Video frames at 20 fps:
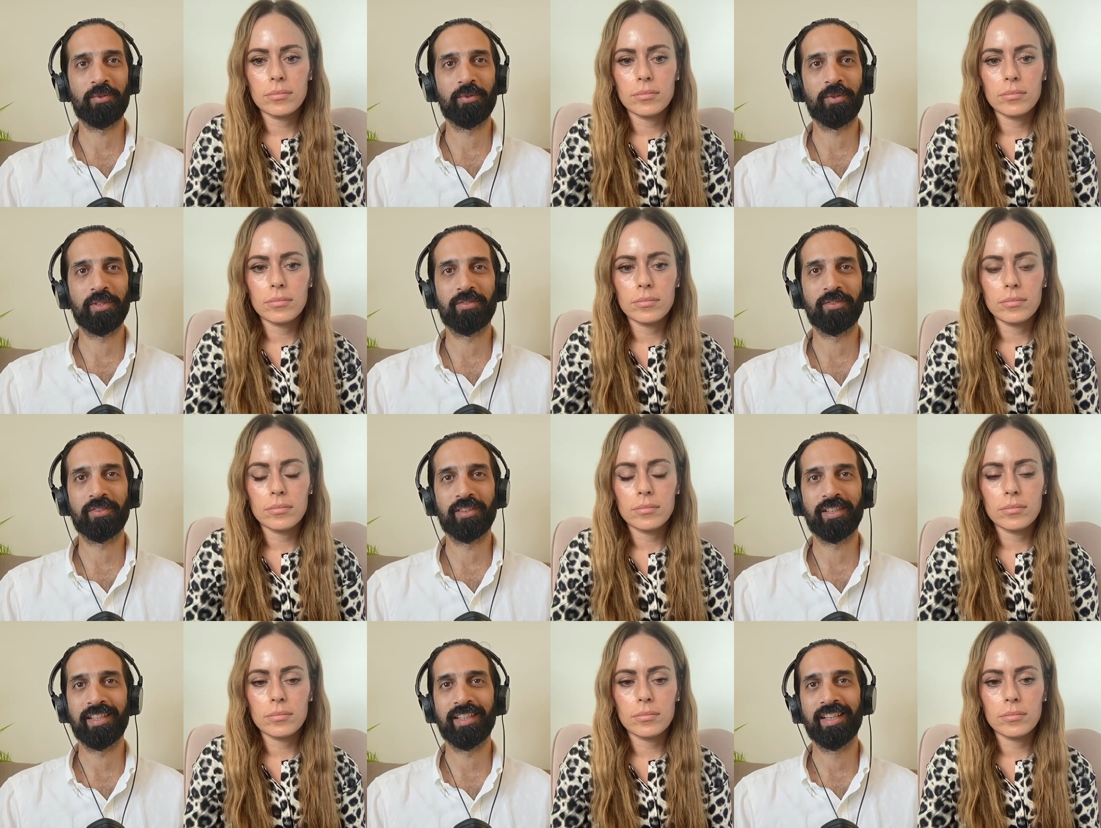Speaker 1: we're always
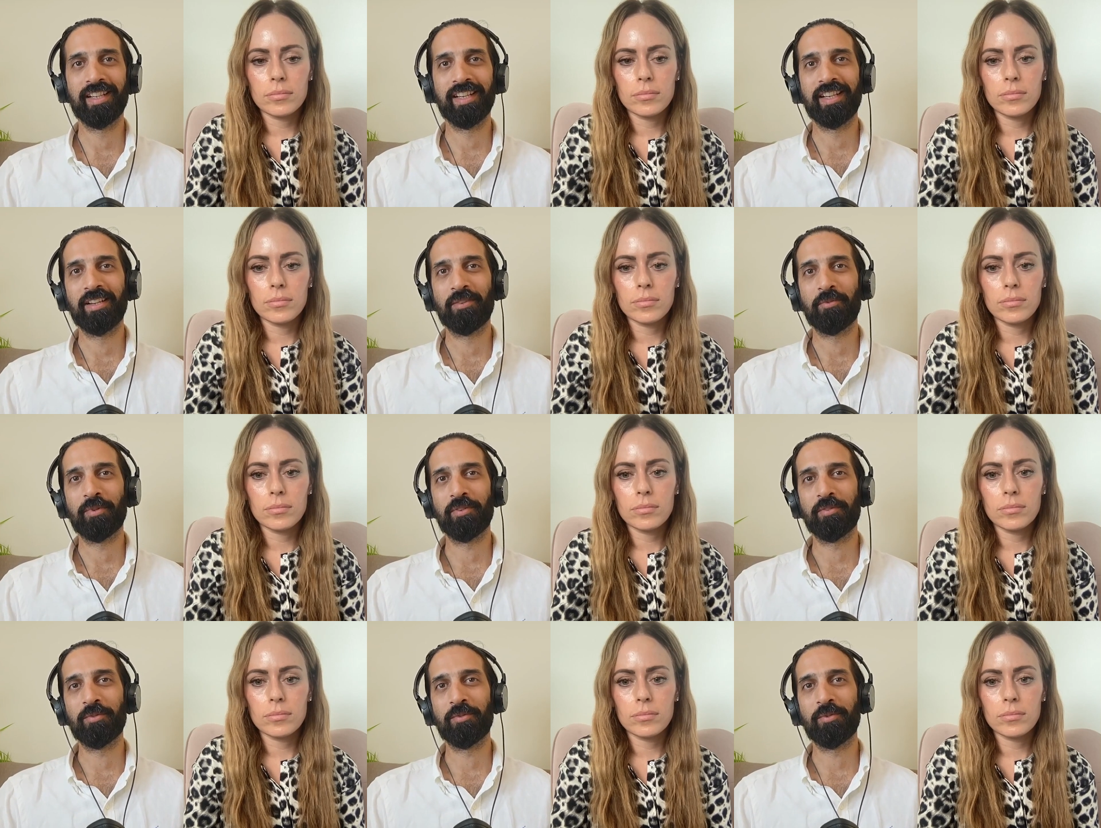very
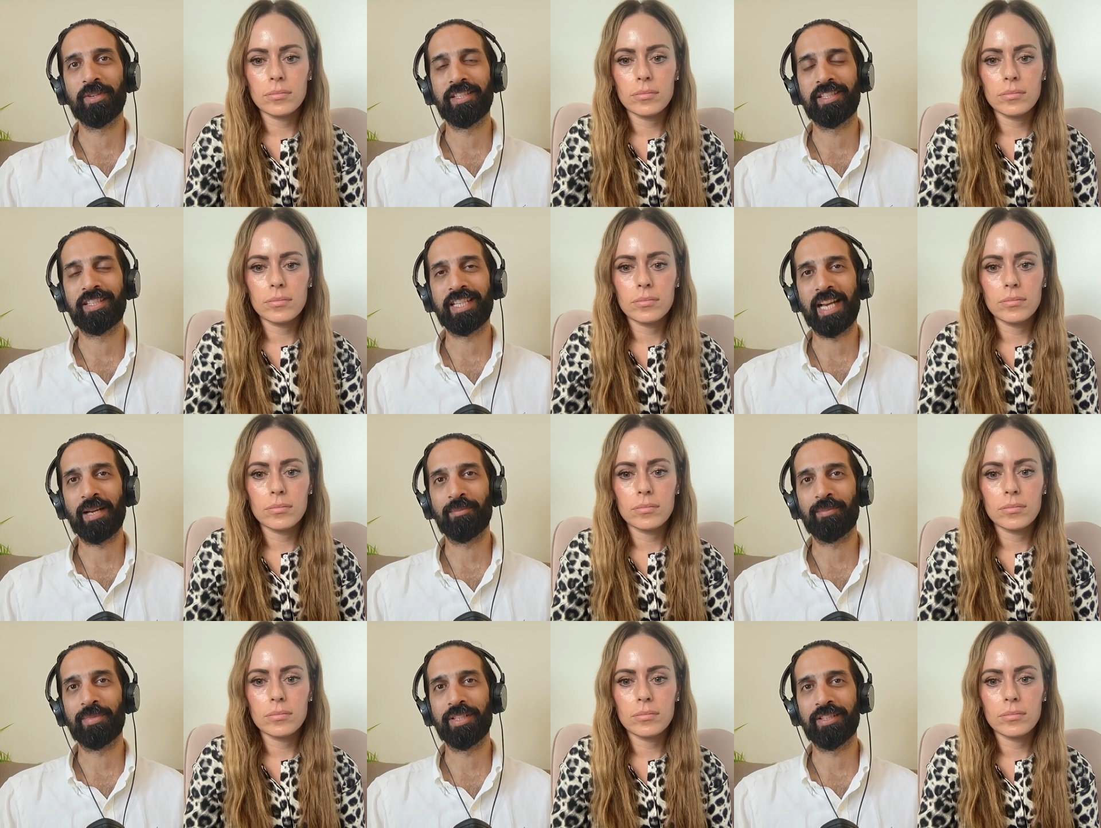we're always
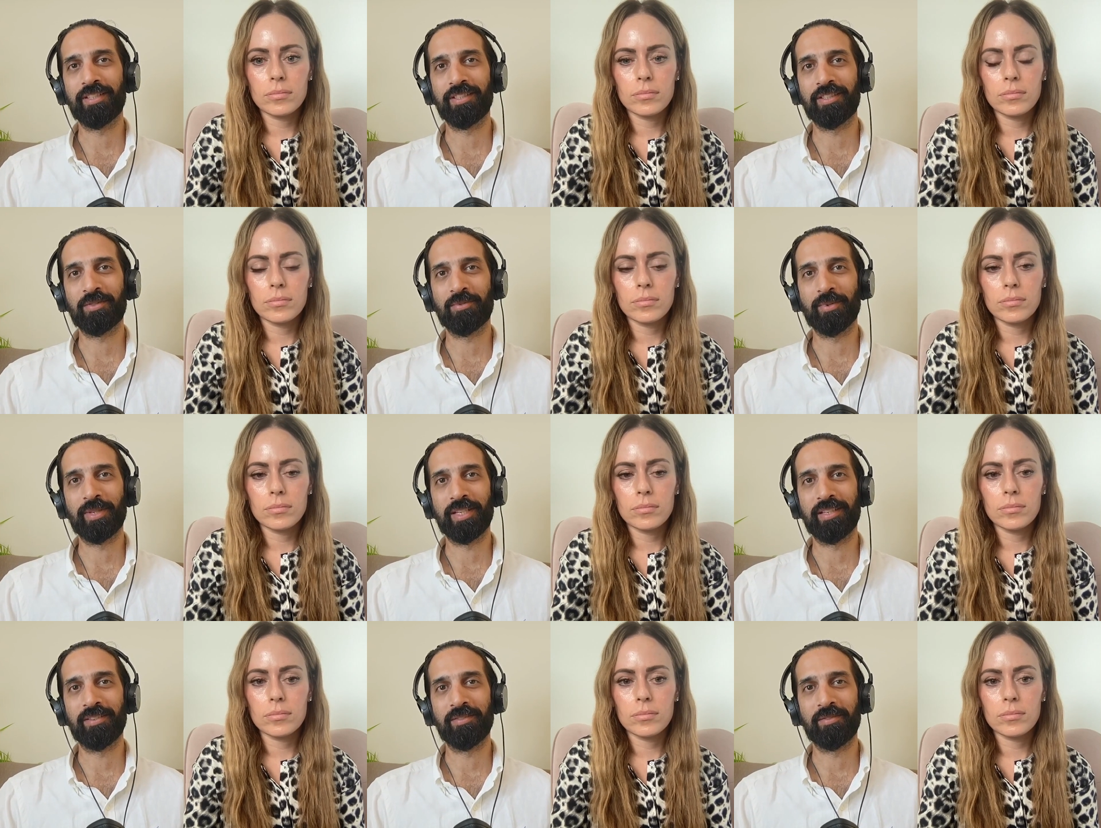champions
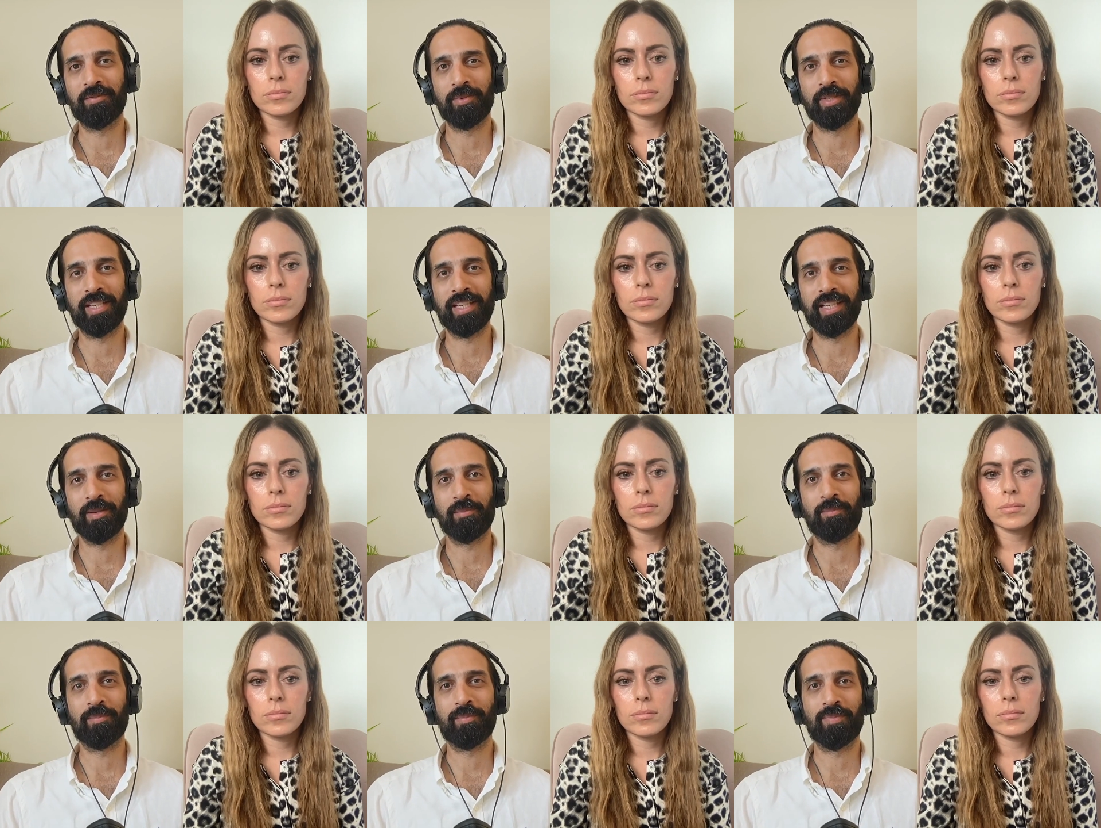when we hear